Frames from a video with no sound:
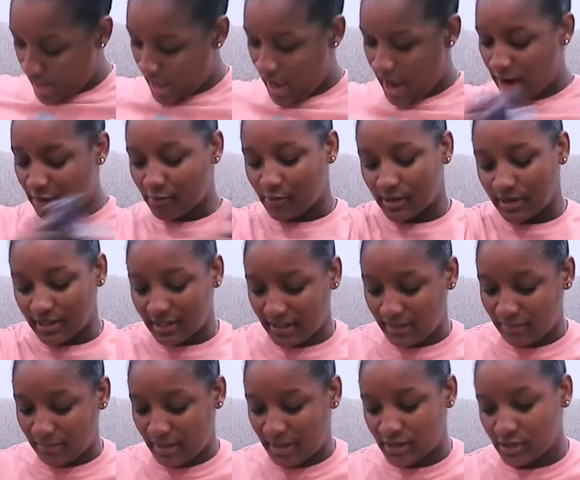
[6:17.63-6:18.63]
I really
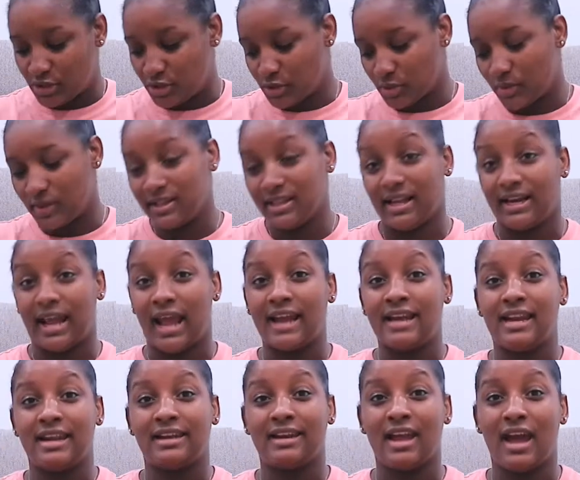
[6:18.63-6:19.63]
made sure that I
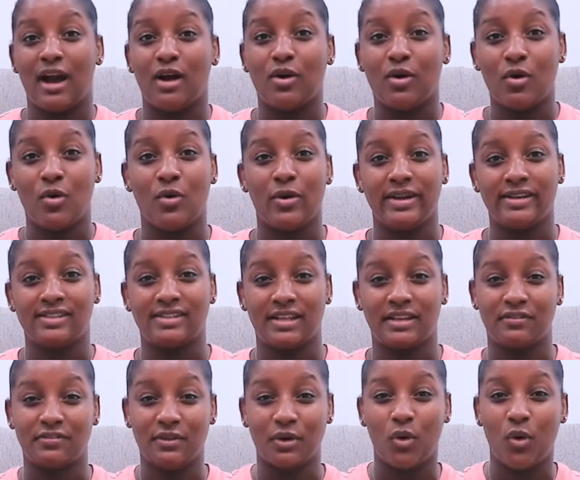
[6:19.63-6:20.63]
did not go inside
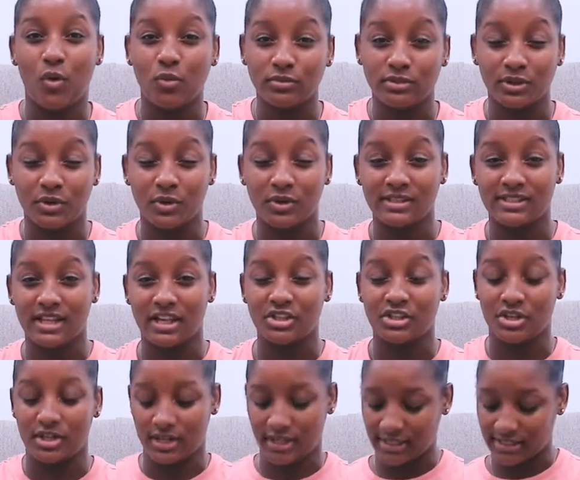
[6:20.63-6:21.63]
of the home decor
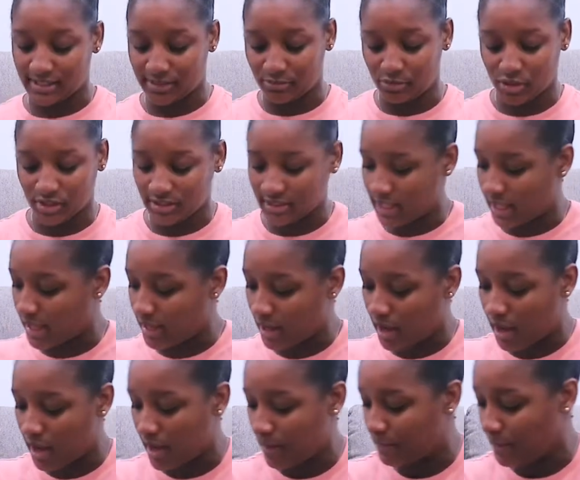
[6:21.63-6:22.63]
section because I'm just like,
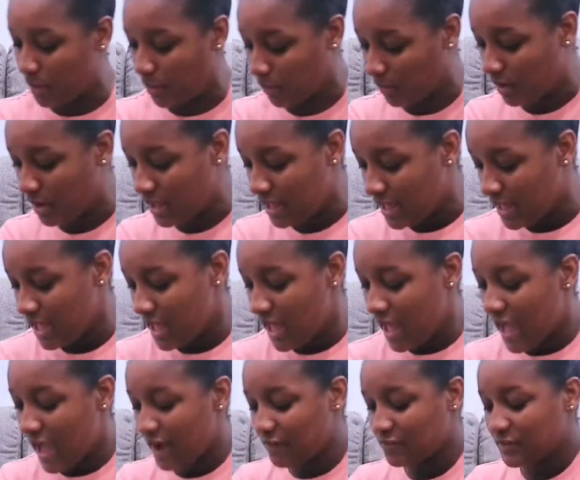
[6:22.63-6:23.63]
um, no.
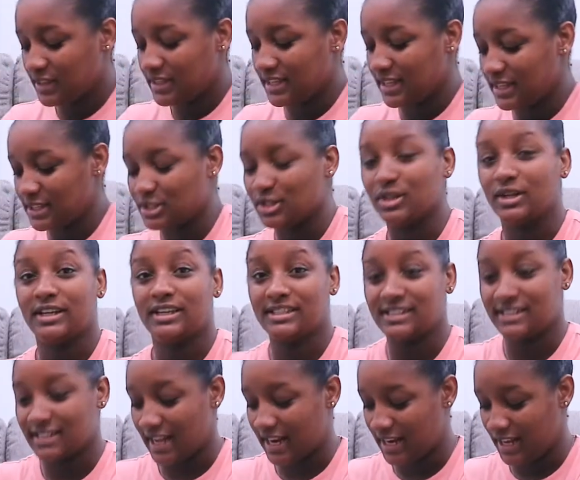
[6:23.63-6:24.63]
Everything is good
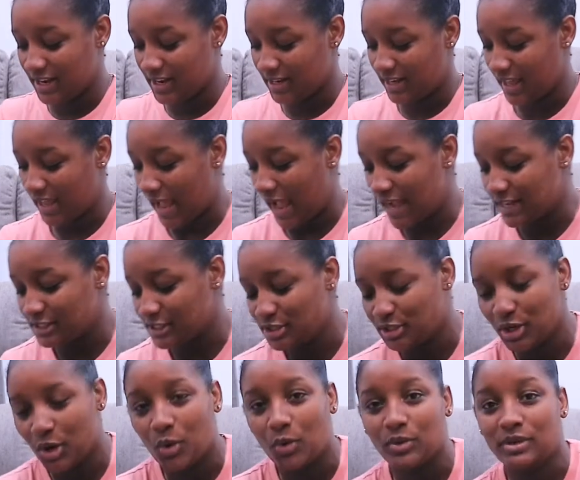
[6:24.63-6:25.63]
inside here. Like, I
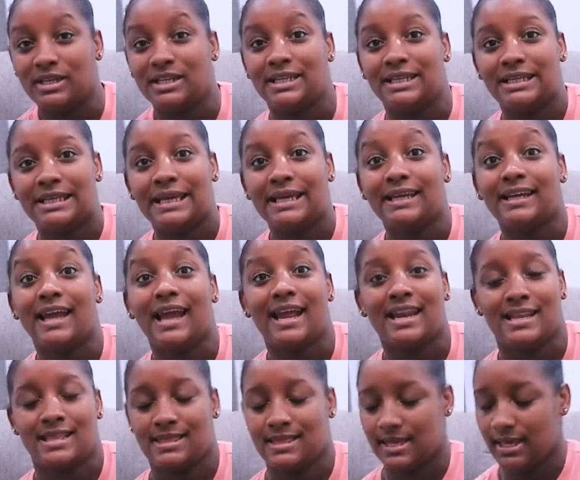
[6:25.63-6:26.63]
don't need
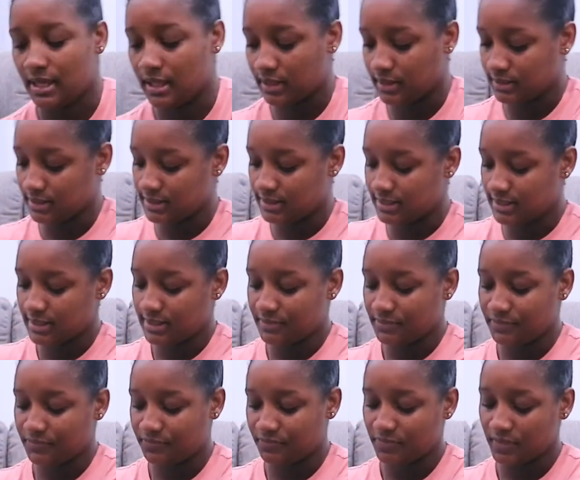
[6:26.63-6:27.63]
anything else.
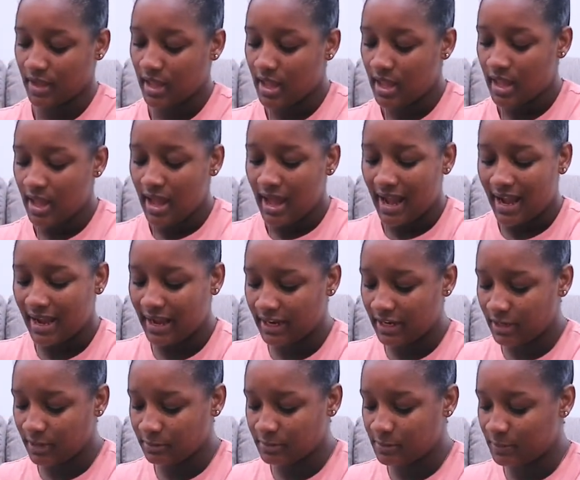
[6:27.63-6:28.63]
I
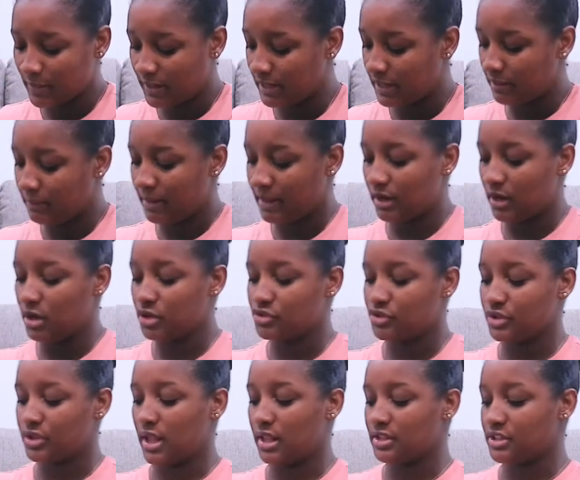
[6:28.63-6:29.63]
ended up spending about one
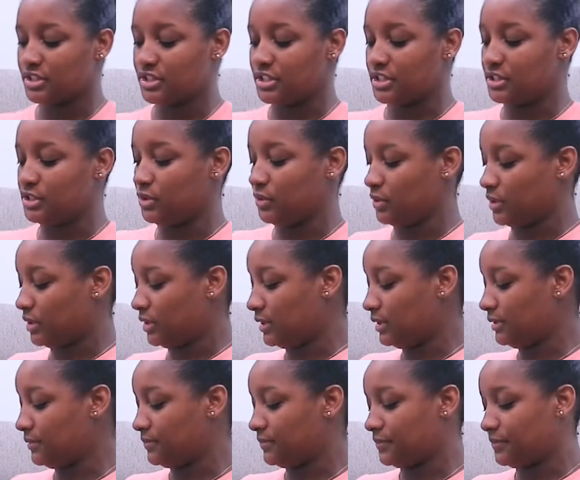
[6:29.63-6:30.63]
hundred dollars in total.